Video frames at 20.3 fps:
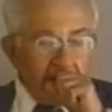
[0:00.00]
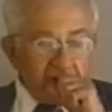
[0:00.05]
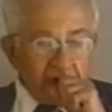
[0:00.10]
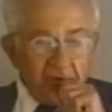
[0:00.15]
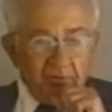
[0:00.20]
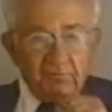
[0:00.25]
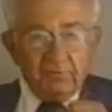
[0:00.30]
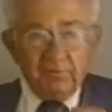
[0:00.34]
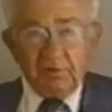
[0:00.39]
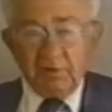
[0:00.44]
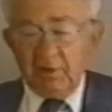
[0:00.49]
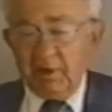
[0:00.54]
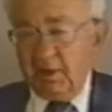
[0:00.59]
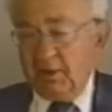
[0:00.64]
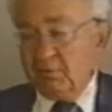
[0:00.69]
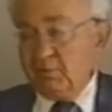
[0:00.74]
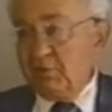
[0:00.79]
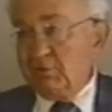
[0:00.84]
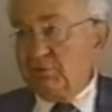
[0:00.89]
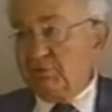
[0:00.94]
in different
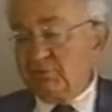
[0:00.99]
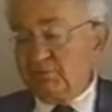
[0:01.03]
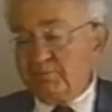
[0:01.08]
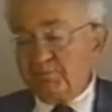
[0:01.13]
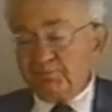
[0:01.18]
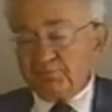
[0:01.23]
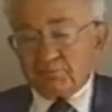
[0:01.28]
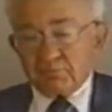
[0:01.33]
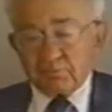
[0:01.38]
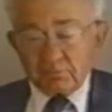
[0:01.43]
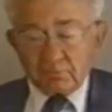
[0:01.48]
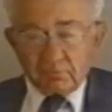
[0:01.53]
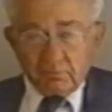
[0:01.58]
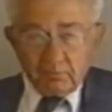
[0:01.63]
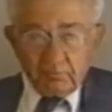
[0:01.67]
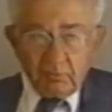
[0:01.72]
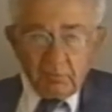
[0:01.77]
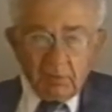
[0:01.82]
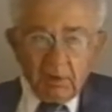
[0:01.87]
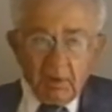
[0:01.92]
language,
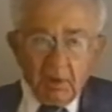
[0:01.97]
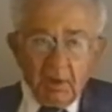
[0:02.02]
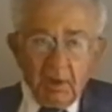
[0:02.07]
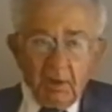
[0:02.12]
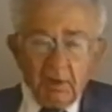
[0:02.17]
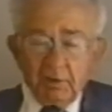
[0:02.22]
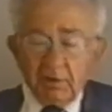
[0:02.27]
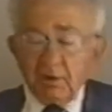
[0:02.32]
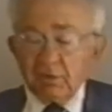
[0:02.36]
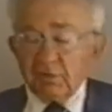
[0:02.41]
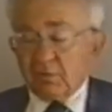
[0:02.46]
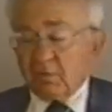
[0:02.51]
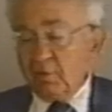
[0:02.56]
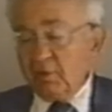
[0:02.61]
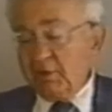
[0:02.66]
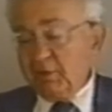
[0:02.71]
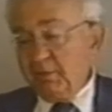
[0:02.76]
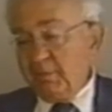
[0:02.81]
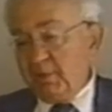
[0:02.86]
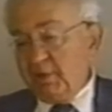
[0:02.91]
there's
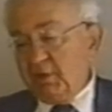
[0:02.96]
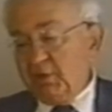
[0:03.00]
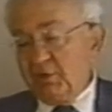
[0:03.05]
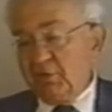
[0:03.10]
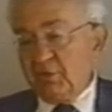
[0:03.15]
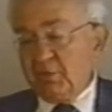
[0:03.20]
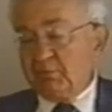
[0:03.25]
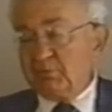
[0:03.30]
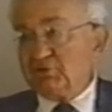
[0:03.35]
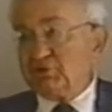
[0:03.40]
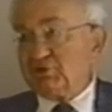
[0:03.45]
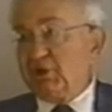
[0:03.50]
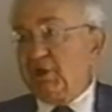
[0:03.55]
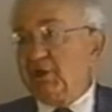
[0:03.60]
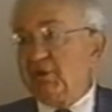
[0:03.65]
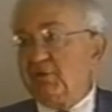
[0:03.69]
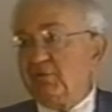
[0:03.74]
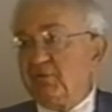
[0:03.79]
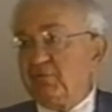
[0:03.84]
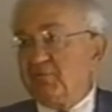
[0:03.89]
going to be some
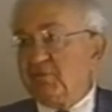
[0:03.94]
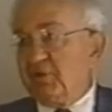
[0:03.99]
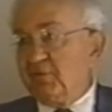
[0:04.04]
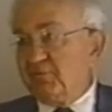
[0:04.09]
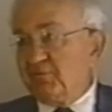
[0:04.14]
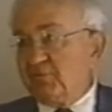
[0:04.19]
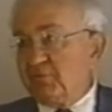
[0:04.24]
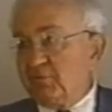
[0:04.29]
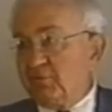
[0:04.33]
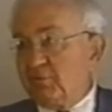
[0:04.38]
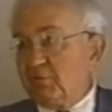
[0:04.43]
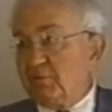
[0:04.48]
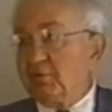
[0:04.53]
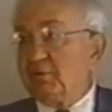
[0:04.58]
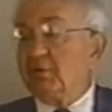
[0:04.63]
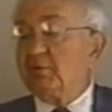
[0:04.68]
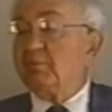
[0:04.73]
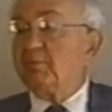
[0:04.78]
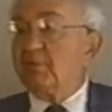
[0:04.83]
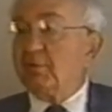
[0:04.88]
shades of difference, and
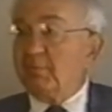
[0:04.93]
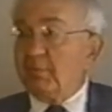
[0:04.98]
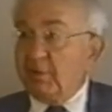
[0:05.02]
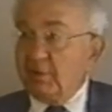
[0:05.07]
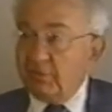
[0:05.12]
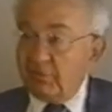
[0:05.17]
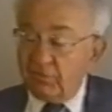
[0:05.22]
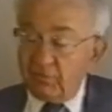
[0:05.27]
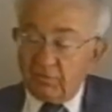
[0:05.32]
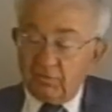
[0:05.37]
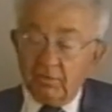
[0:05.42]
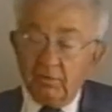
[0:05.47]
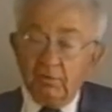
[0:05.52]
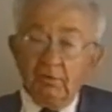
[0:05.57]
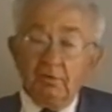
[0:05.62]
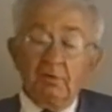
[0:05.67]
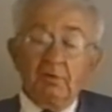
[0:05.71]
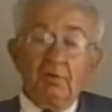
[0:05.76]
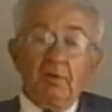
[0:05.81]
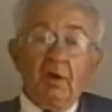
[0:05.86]
it permits
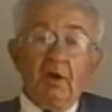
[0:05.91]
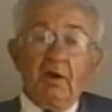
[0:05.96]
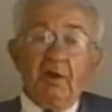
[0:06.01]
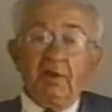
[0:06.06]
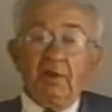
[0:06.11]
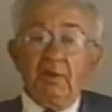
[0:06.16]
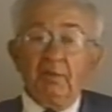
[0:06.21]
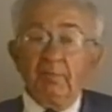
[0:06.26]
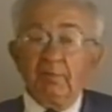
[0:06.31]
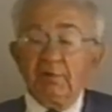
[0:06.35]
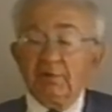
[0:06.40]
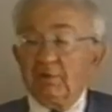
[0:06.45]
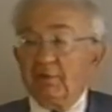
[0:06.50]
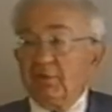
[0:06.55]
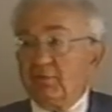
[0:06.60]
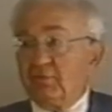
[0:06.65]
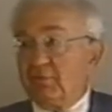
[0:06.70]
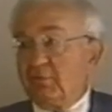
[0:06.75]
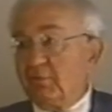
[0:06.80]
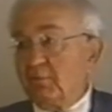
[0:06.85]
argument
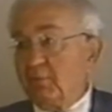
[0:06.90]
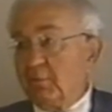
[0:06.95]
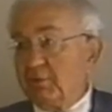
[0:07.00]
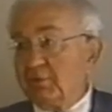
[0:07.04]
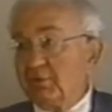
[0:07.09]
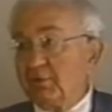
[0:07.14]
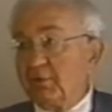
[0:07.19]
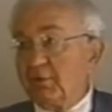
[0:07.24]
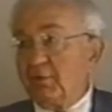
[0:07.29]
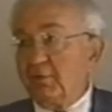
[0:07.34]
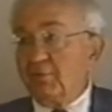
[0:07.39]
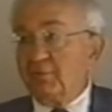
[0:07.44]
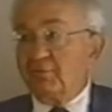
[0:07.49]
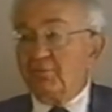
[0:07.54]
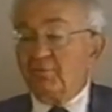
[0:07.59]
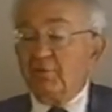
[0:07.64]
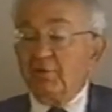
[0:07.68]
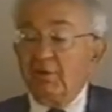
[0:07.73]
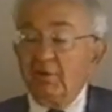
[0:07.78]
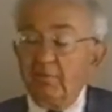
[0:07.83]
as to what the code
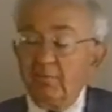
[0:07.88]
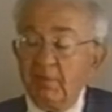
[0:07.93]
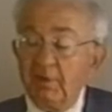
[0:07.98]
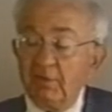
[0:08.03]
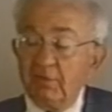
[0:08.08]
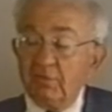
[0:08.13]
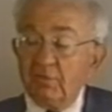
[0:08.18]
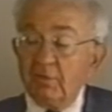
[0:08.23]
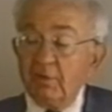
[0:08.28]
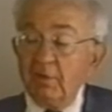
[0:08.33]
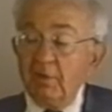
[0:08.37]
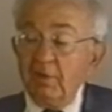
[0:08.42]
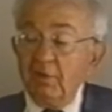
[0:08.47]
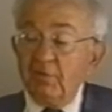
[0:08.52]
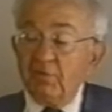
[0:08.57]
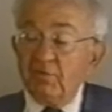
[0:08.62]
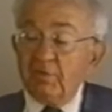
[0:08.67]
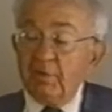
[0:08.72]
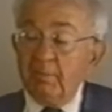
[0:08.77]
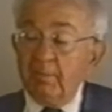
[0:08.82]
really means.
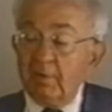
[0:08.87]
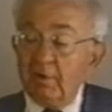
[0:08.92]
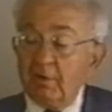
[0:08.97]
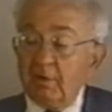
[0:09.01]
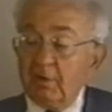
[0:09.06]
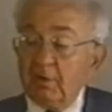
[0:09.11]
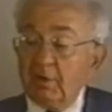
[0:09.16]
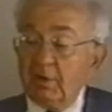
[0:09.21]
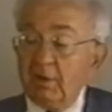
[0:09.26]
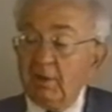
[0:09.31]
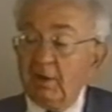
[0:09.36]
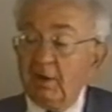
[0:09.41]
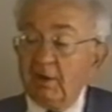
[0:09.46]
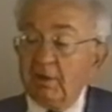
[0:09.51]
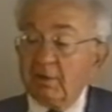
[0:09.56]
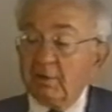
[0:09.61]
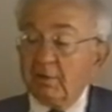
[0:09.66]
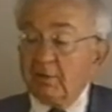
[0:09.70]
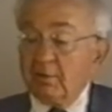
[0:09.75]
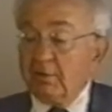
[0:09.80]
Similarly,
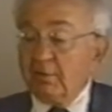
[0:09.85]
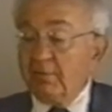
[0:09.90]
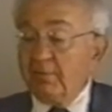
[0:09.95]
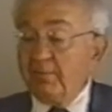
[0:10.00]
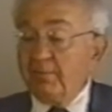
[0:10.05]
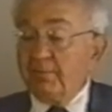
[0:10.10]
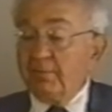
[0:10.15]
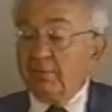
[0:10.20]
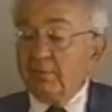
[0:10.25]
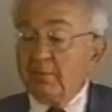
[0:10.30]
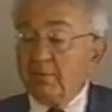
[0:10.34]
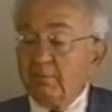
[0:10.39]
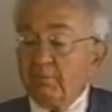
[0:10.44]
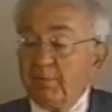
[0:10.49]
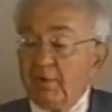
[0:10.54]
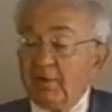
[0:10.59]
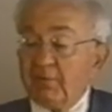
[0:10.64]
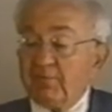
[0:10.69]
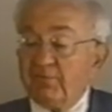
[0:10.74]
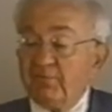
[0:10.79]
Article
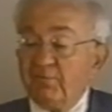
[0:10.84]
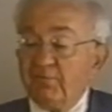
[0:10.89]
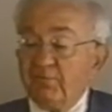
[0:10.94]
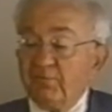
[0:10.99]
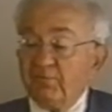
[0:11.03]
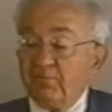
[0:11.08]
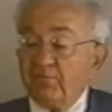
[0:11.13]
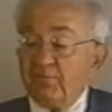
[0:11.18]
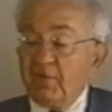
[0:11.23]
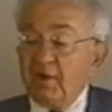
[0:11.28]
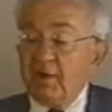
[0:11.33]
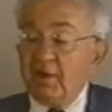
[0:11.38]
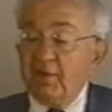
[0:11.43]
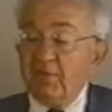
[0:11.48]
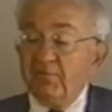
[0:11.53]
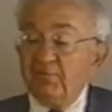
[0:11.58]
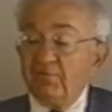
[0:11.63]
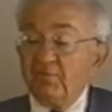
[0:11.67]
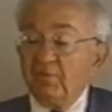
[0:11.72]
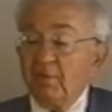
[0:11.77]
Part
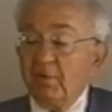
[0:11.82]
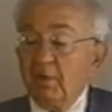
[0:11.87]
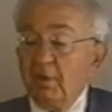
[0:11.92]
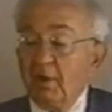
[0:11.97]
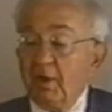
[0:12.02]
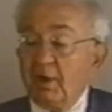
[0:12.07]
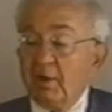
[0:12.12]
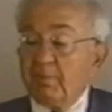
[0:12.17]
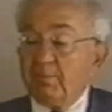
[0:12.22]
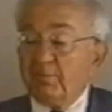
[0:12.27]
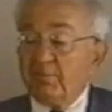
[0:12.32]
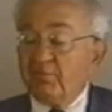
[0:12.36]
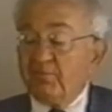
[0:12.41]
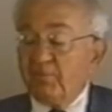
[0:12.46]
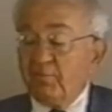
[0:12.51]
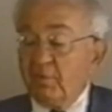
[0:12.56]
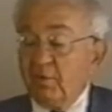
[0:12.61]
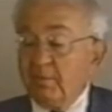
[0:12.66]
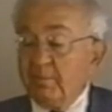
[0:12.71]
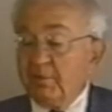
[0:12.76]
5 on
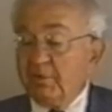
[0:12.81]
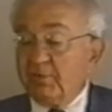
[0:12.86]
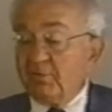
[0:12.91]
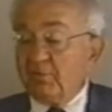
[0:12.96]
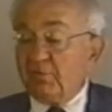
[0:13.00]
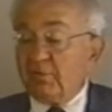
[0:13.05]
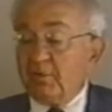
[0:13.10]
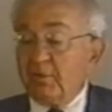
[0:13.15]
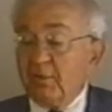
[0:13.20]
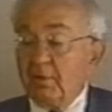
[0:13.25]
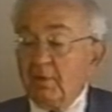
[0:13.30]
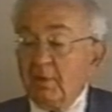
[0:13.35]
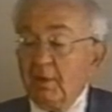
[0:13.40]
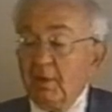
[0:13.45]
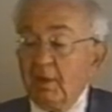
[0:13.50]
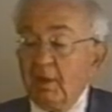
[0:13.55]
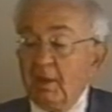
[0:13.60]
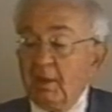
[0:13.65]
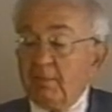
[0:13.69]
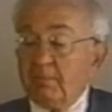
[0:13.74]
performance
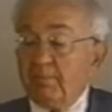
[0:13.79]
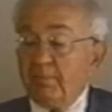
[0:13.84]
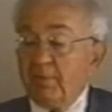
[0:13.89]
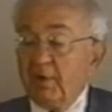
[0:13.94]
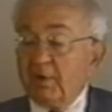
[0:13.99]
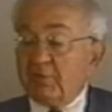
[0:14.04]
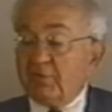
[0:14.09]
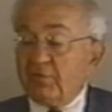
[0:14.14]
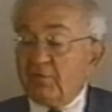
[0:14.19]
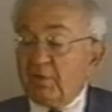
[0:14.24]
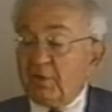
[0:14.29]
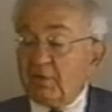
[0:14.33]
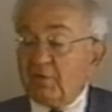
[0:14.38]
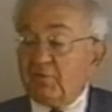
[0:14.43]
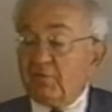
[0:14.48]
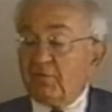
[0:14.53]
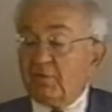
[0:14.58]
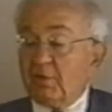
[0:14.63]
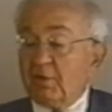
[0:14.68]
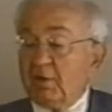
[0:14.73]
and Part
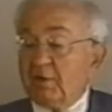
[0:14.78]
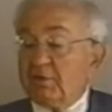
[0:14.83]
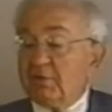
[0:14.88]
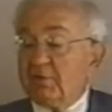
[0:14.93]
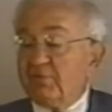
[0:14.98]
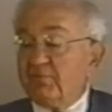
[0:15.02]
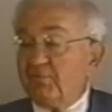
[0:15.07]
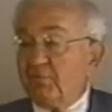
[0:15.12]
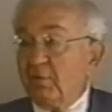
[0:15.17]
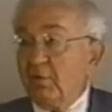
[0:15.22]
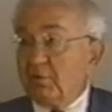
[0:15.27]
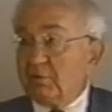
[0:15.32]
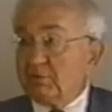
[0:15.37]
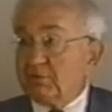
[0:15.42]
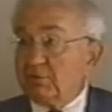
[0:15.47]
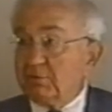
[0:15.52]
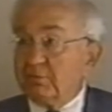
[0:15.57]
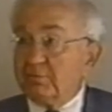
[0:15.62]
6 on default